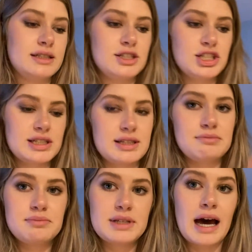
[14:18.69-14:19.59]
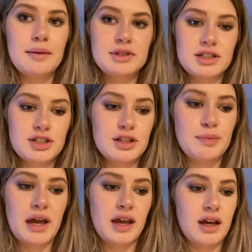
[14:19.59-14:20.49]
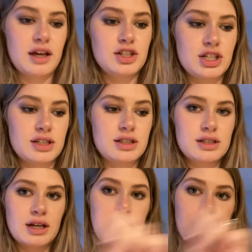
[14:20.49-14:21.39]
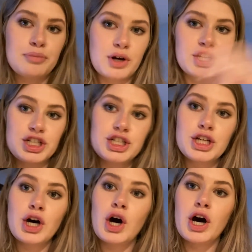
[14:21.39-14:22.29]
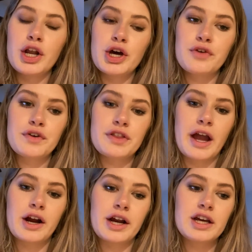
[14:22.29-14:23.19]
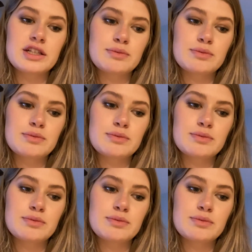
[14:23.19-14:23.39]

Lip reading: just dabbed into the paint and just kind of brushed it on over the areas